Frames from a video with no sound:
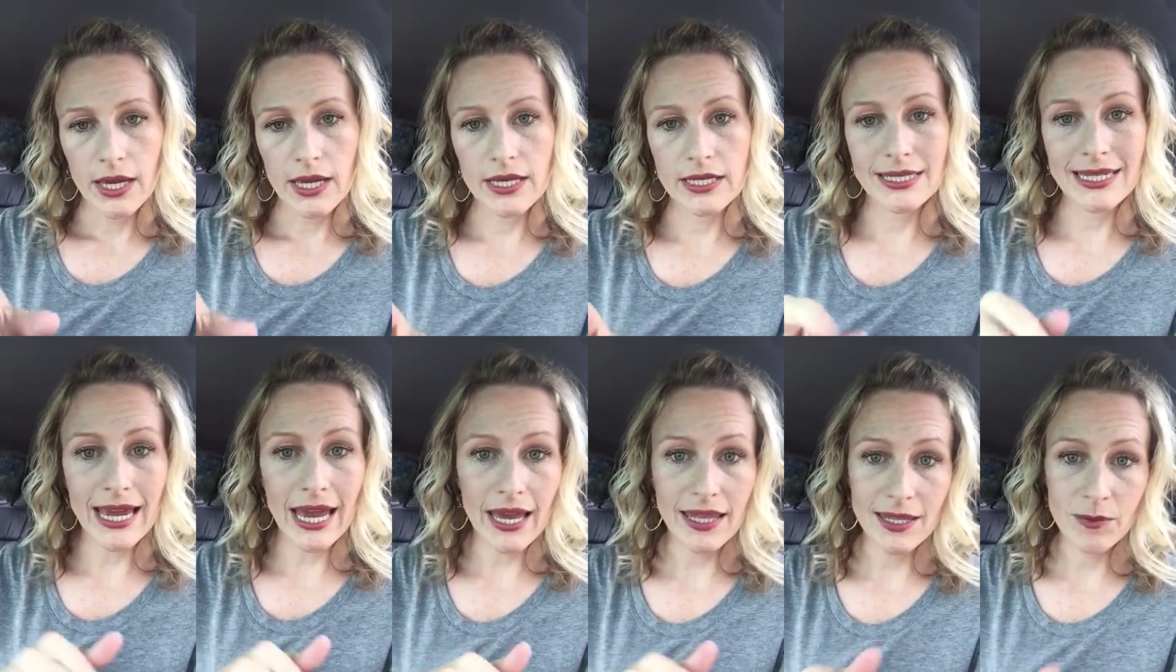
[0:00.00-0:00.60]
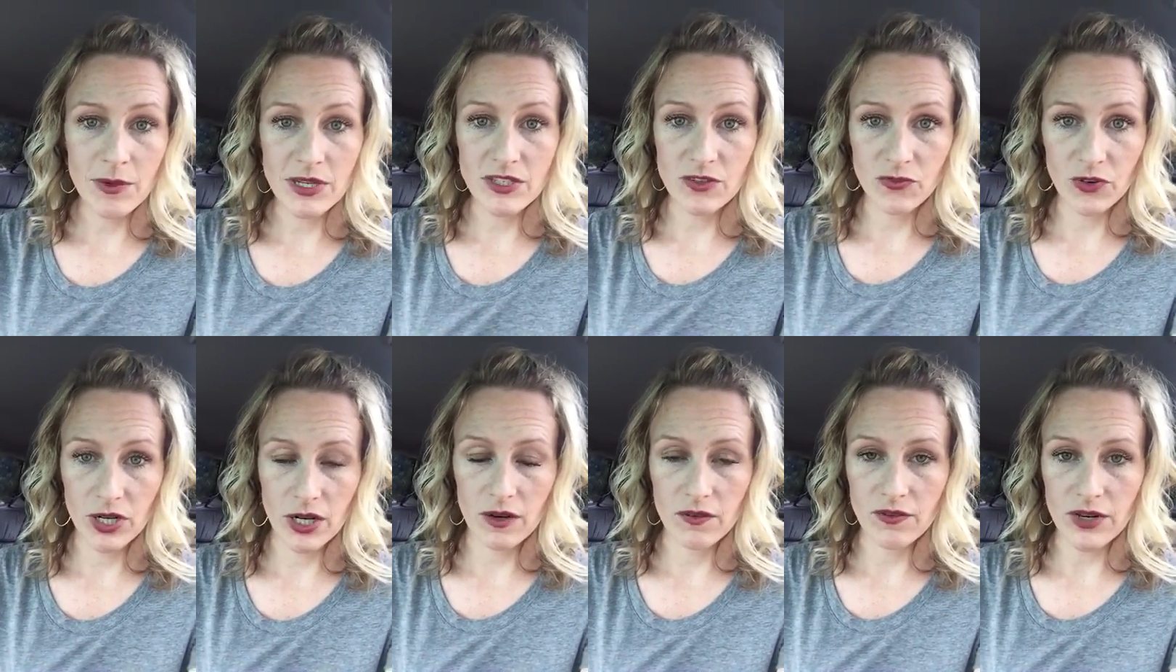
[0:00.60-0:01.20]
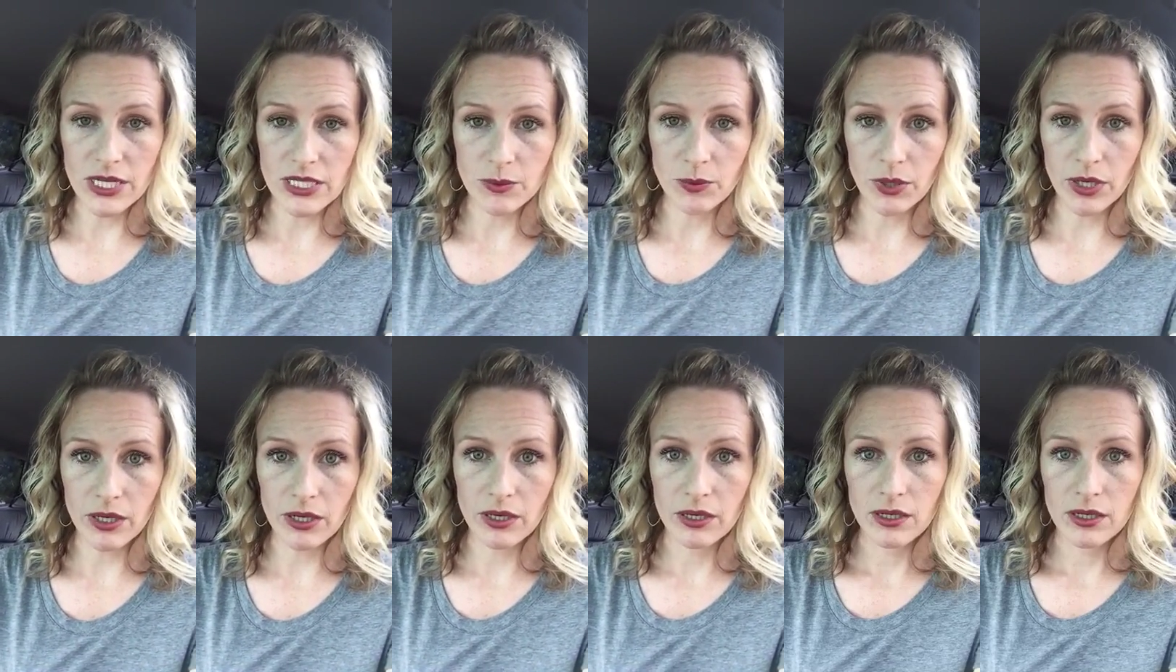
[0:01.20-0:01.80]
is to add them as a friend on
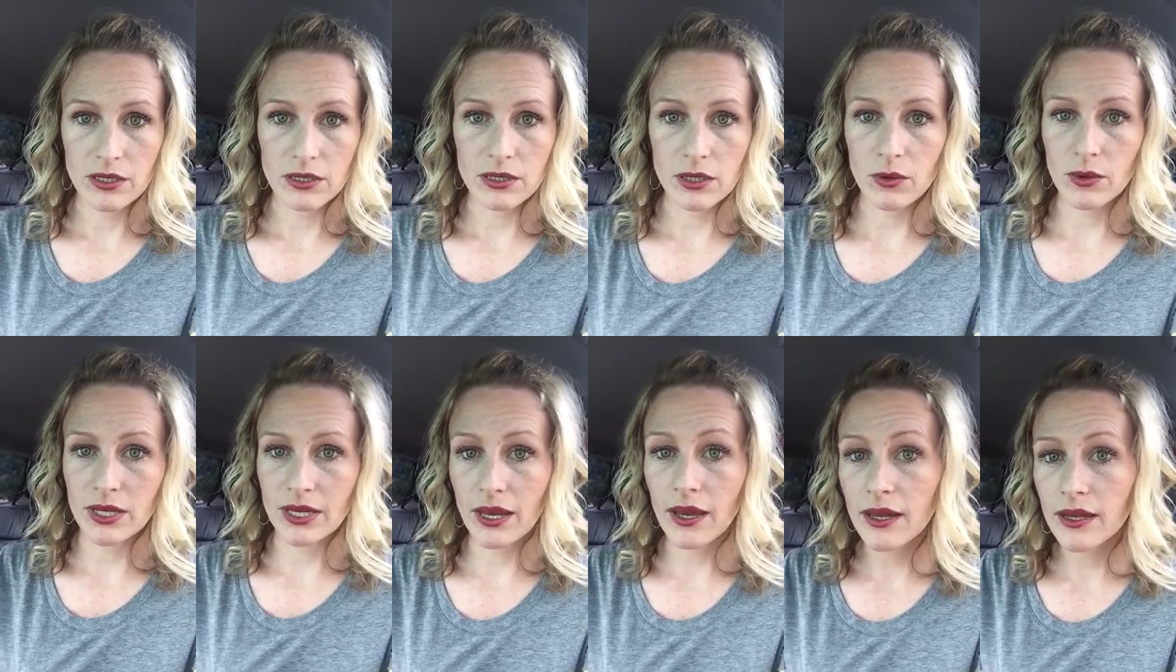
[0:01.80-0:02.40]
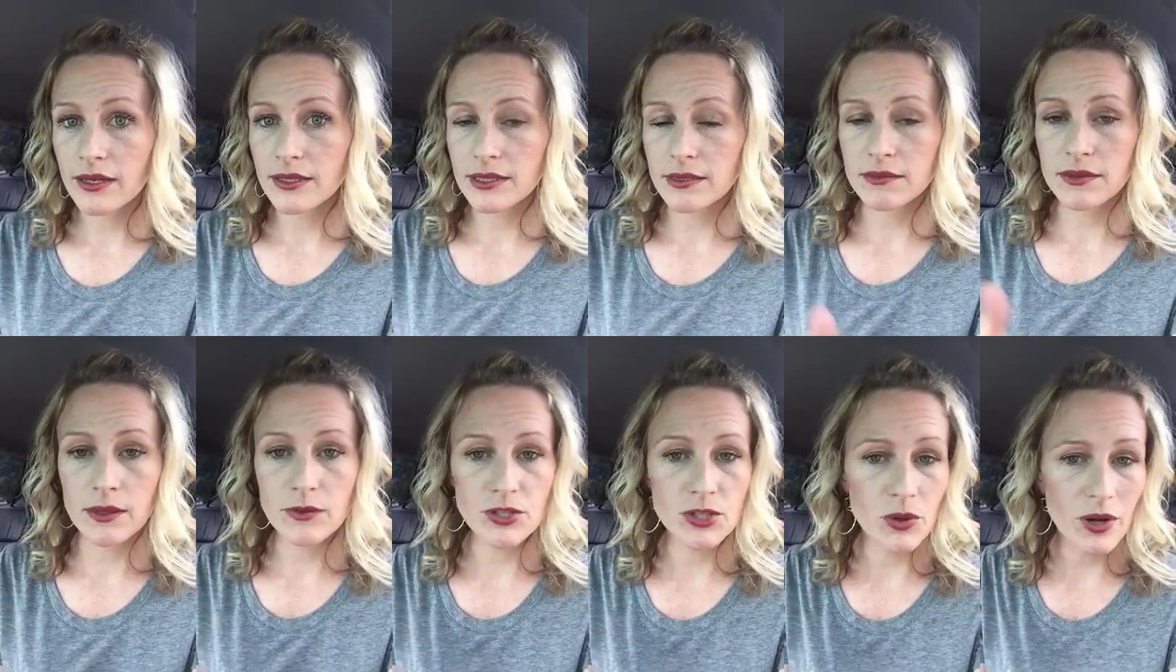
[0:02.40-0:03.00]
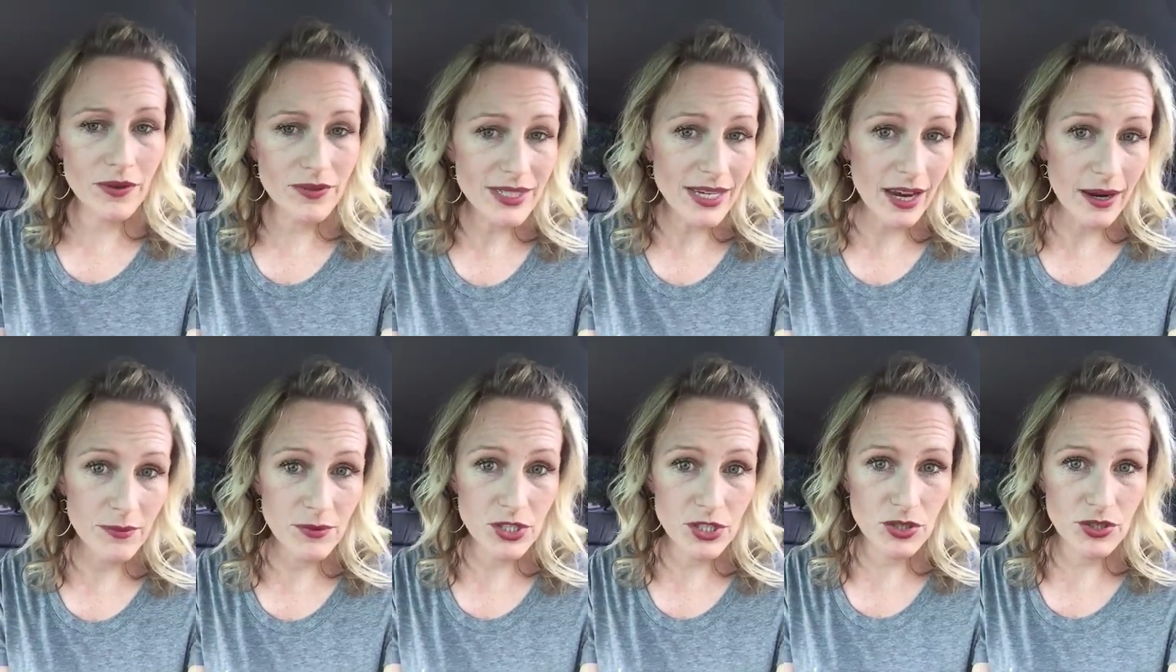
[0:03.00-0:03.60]
Facebook. So again, sometimes you don't have
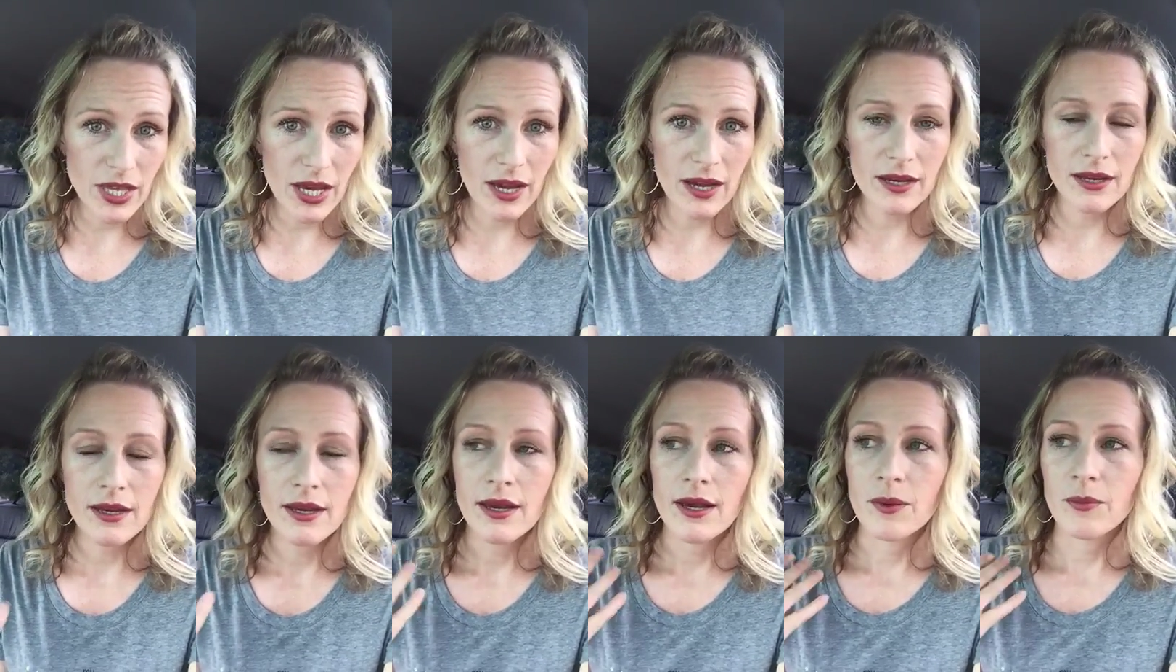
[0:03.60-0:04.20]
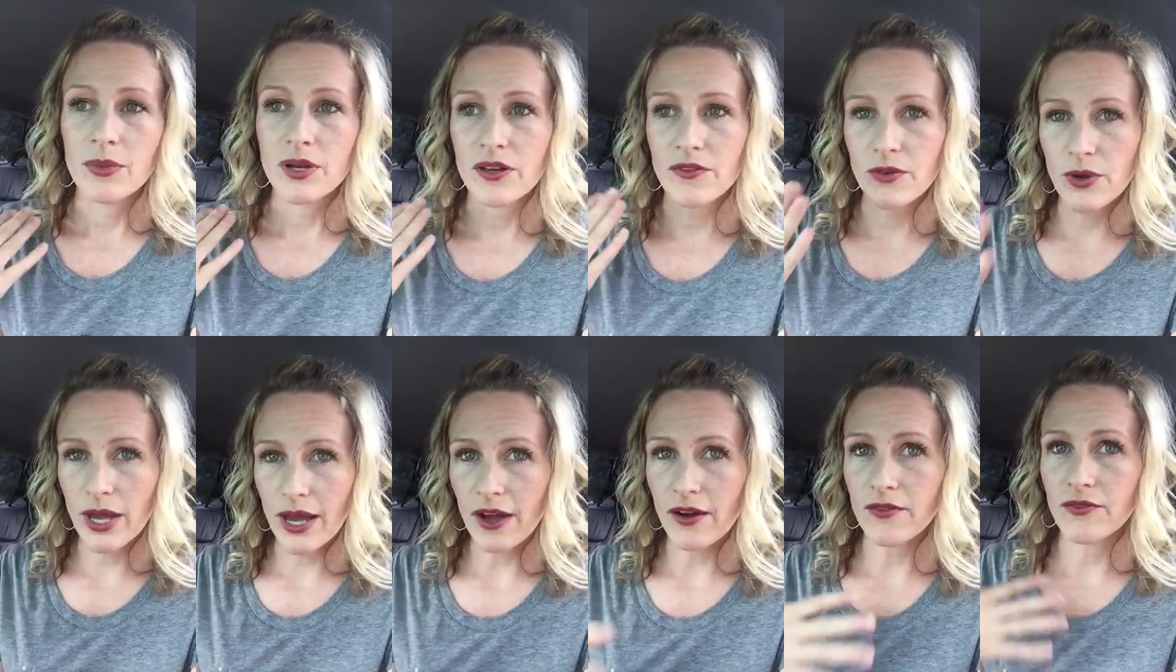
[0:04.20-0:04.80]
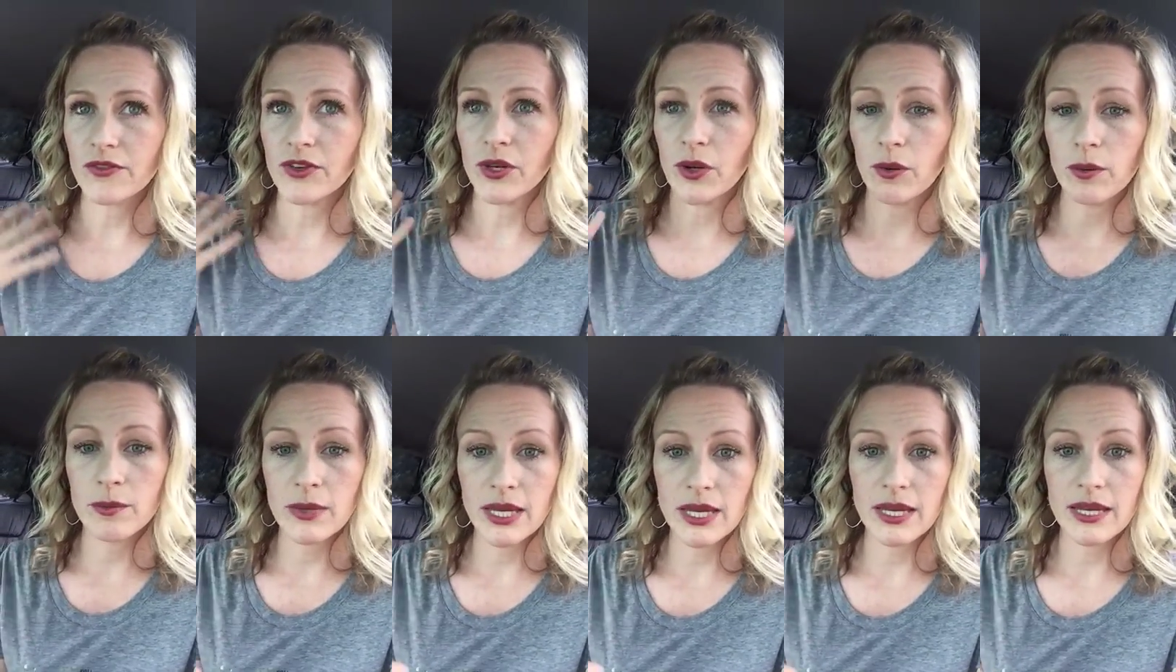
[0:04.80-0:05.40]
time to do that, but if you have, you know, a
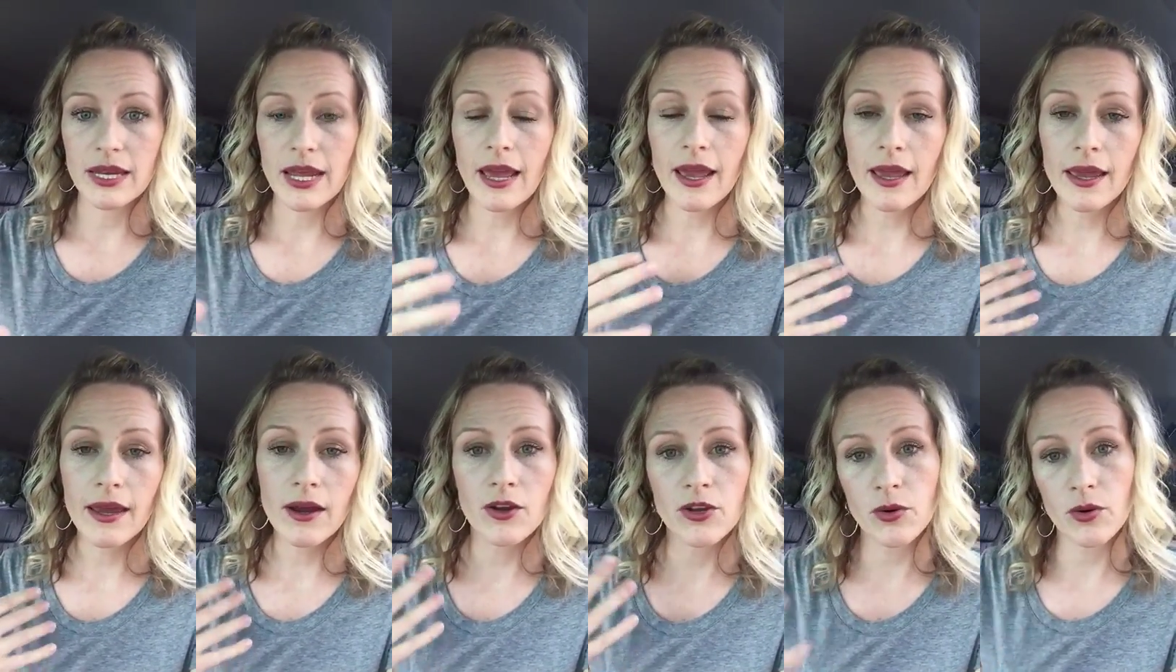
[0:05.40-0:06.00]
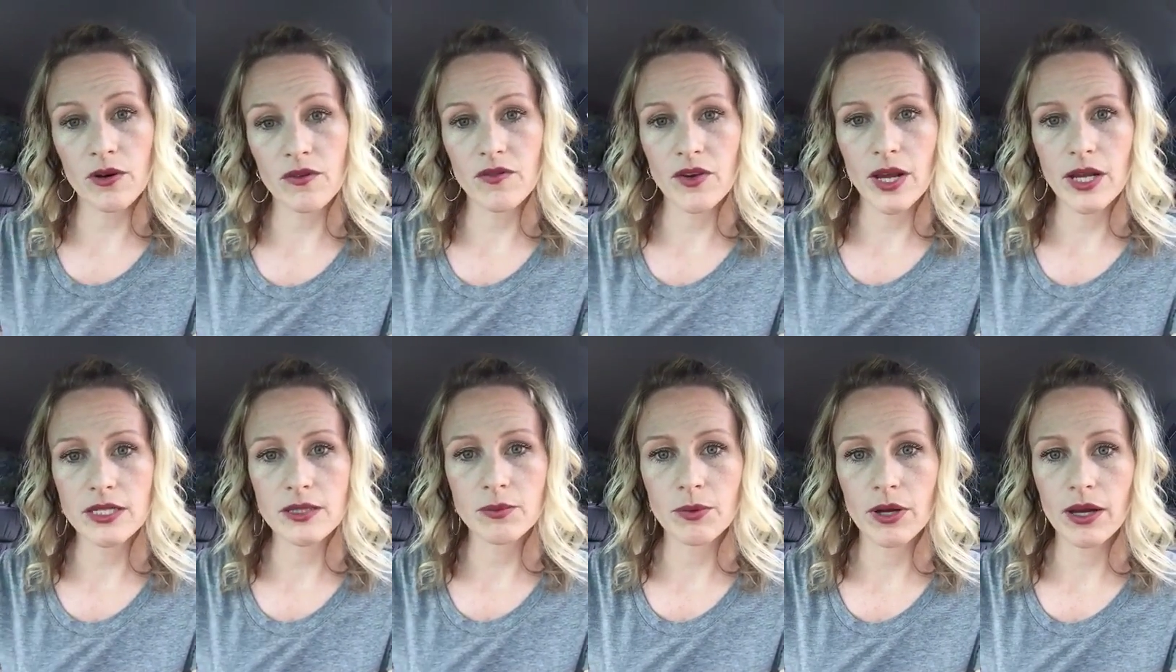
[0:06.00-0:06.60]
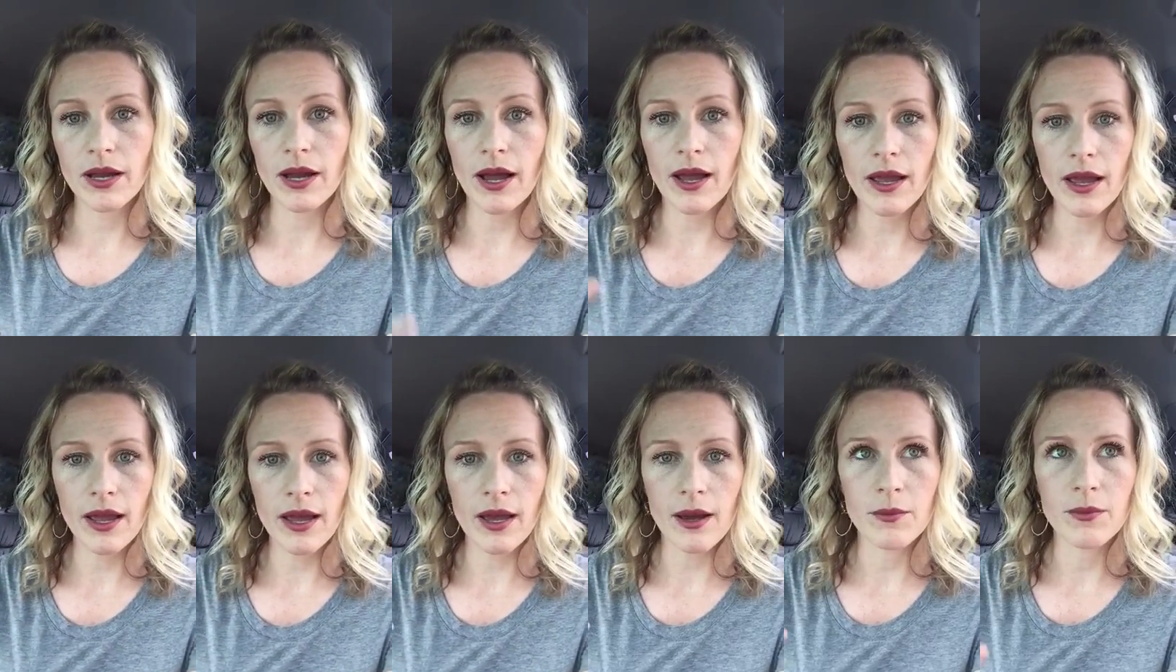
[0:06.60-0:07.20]
minute, hey, are you on Facebook? I
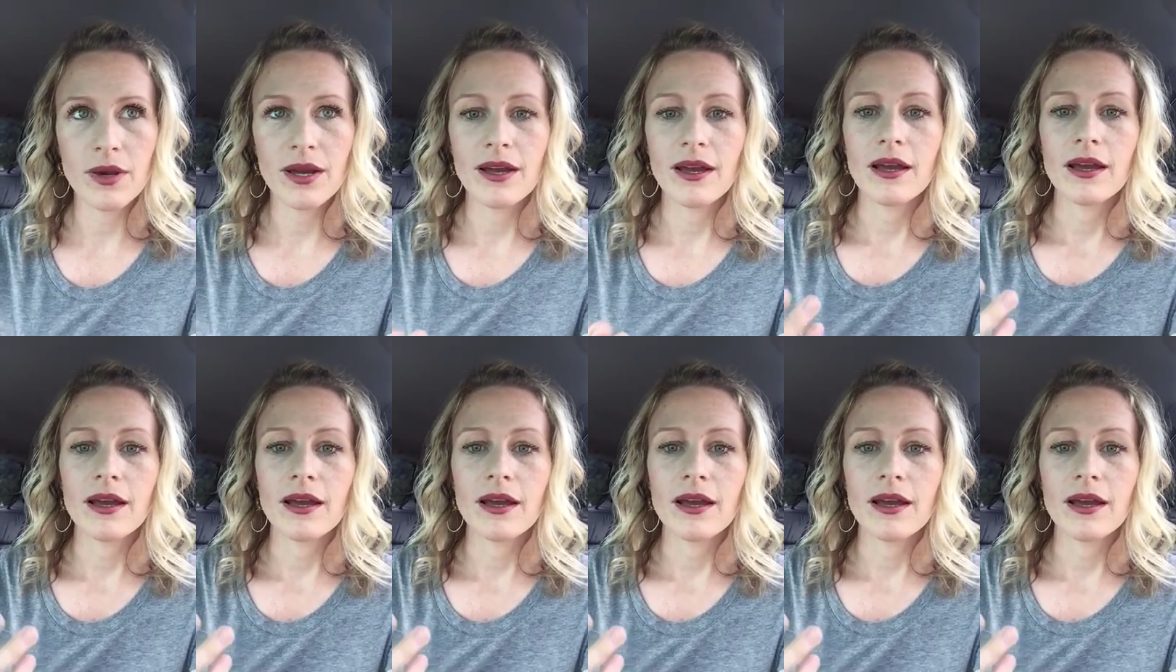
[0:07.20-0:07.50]
am.